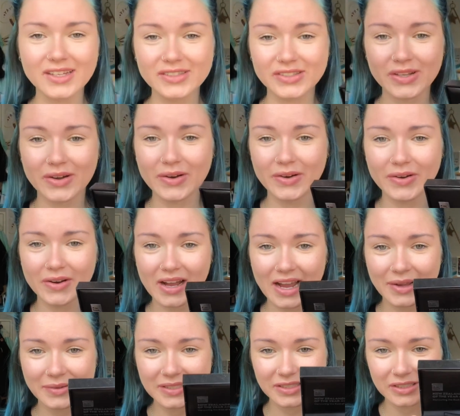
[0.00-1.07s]
So
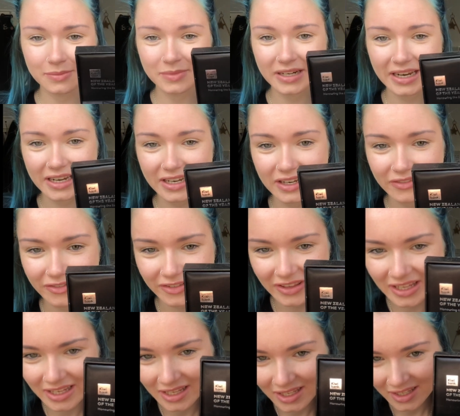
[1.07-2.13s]
I was nominated for
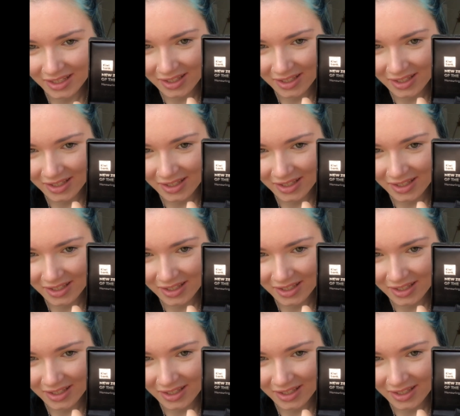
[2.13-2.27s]
the